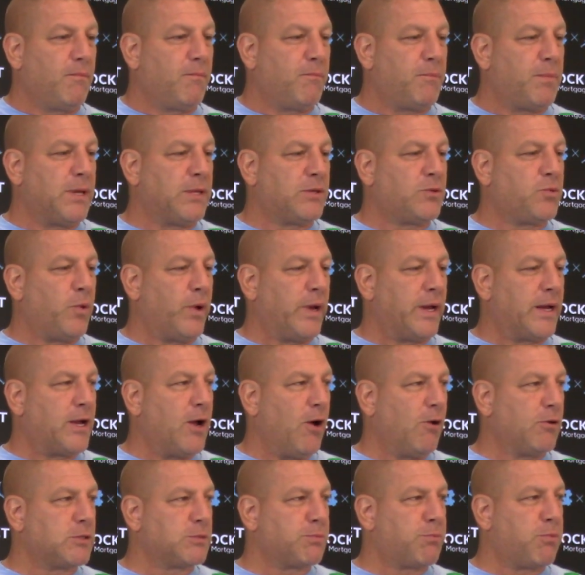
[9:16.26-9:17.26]
between
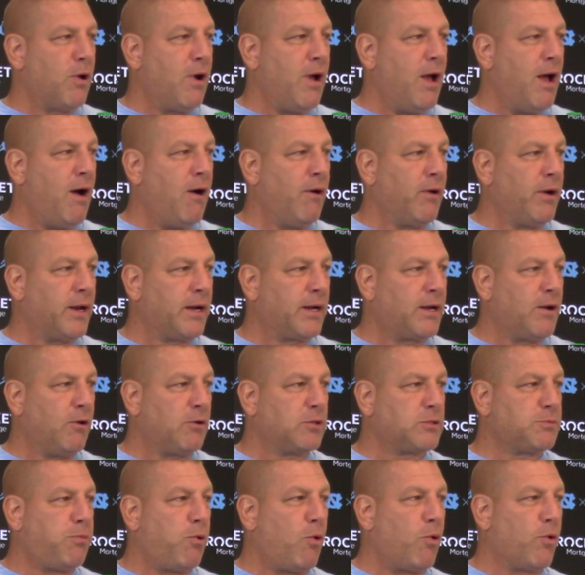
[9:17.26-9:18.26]
Coach Brown and
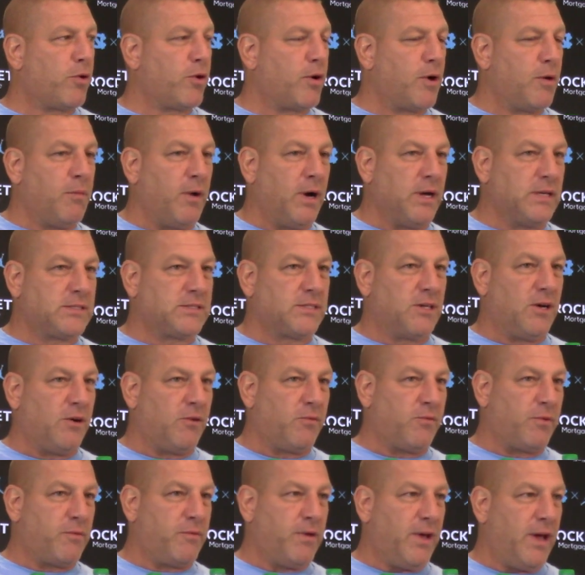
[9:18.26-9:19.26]
Coach Porter and
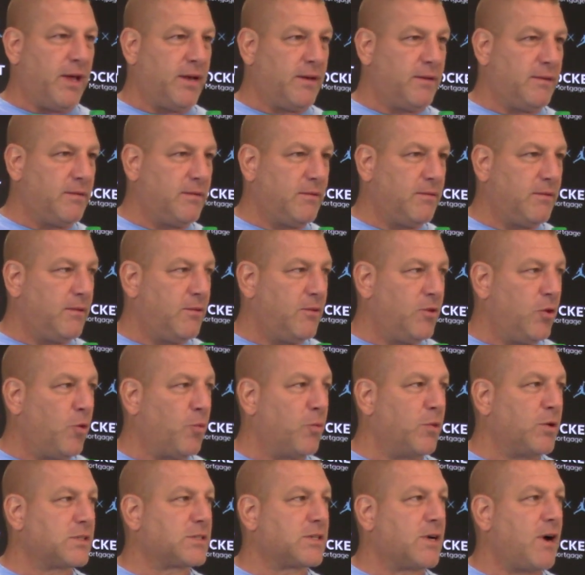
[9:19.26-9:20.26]
myself, we've had
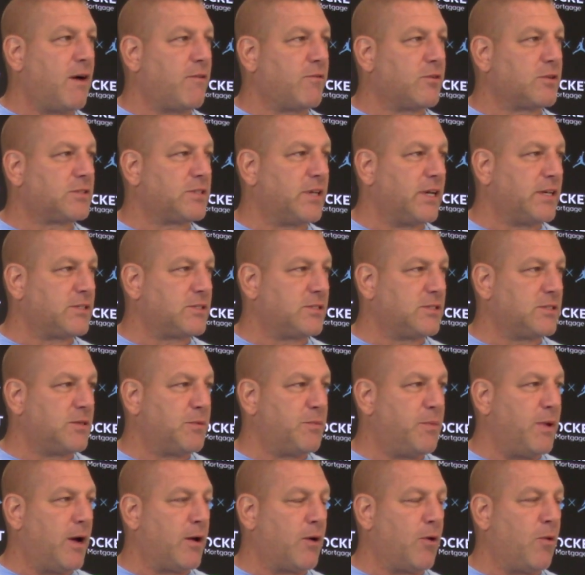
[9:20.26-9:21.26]
numerous conversations
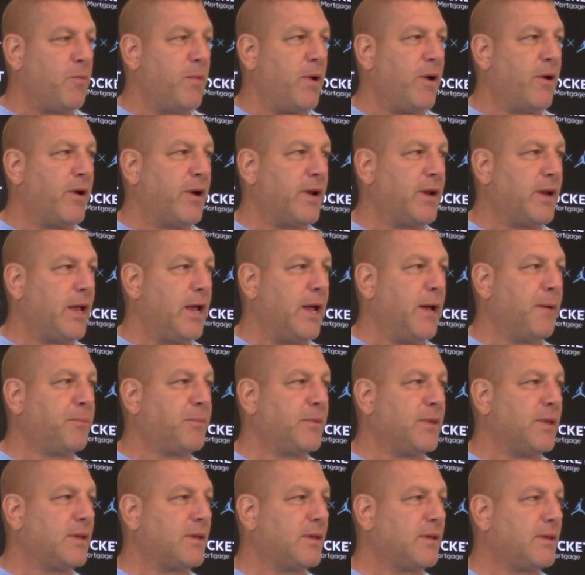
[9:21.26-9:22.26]
about O'Marion
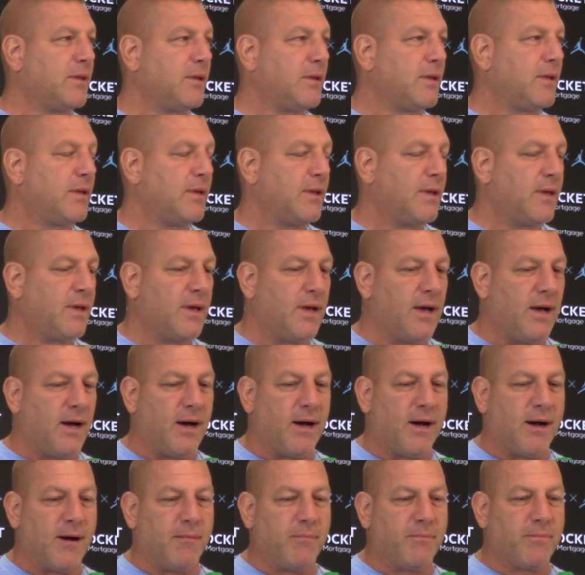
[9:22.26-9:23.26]
Hampton
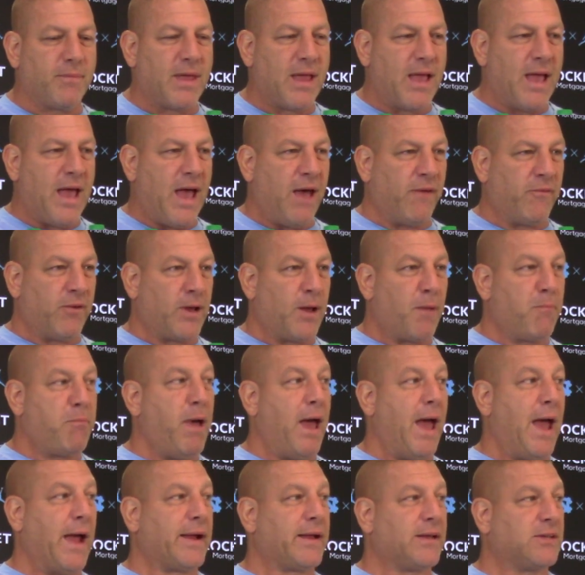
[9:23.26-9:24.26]
having a
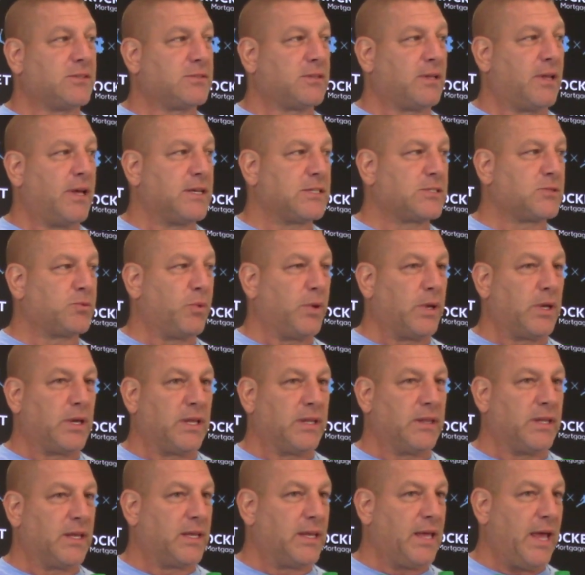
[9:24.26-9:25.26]
package last week
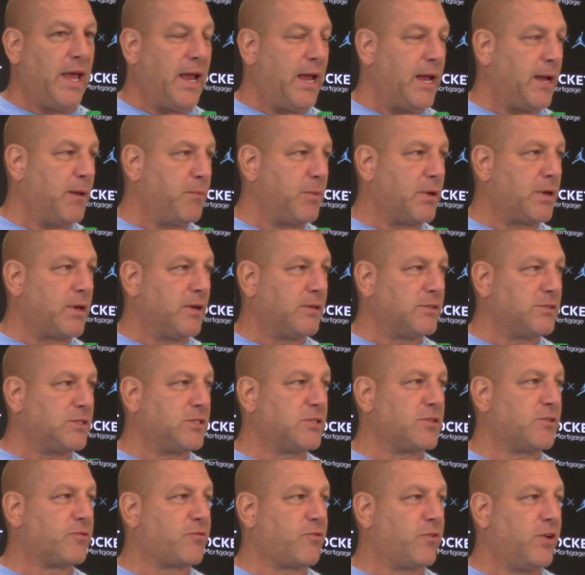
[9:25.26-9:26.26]
in the game because
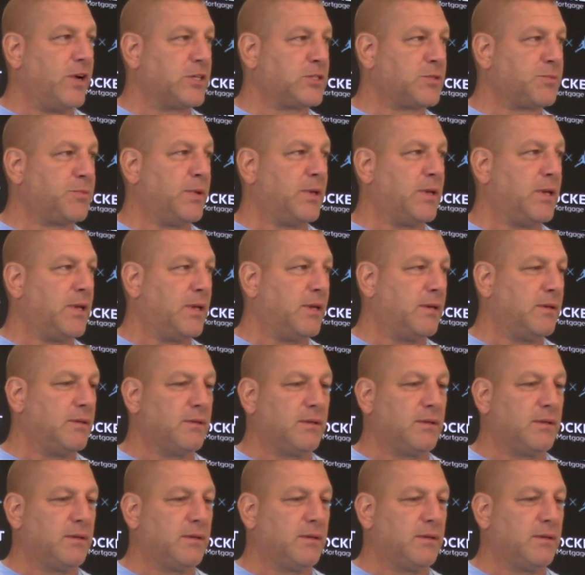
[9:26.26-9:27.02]
he's a freshman and